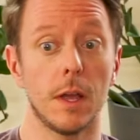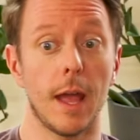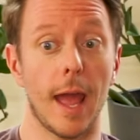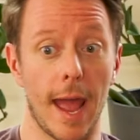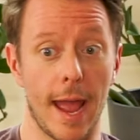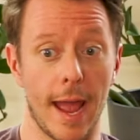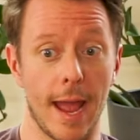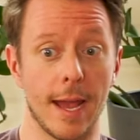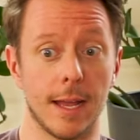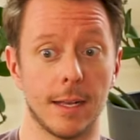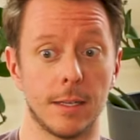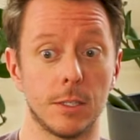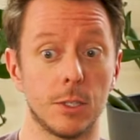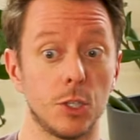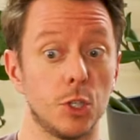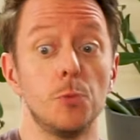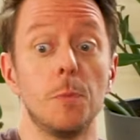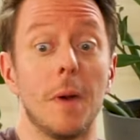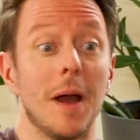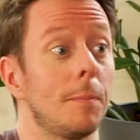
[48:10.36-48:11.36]
And
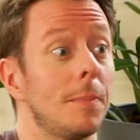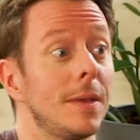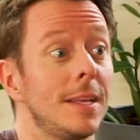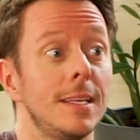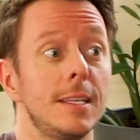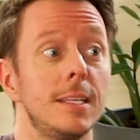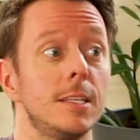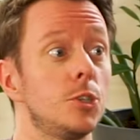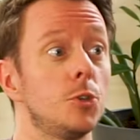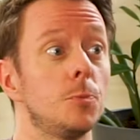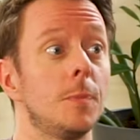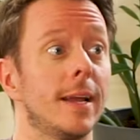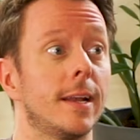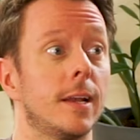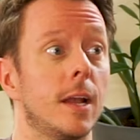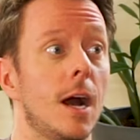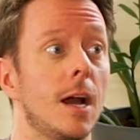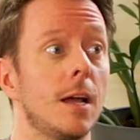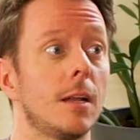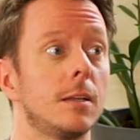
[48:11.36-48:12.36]
you might be needed, you might
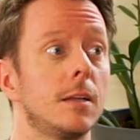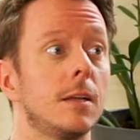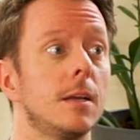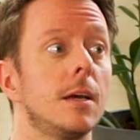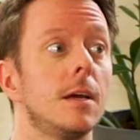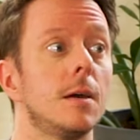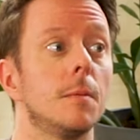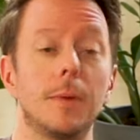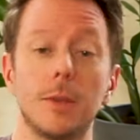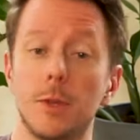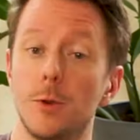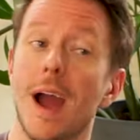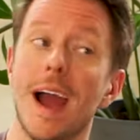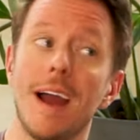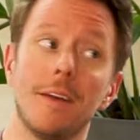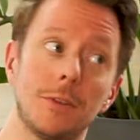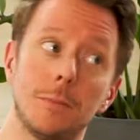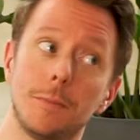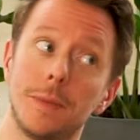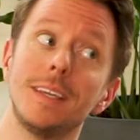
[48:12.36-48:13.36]
not, but you
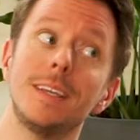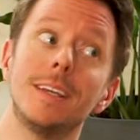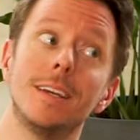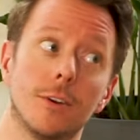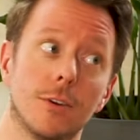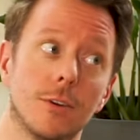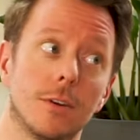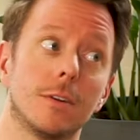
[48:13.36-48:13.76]
have to be here.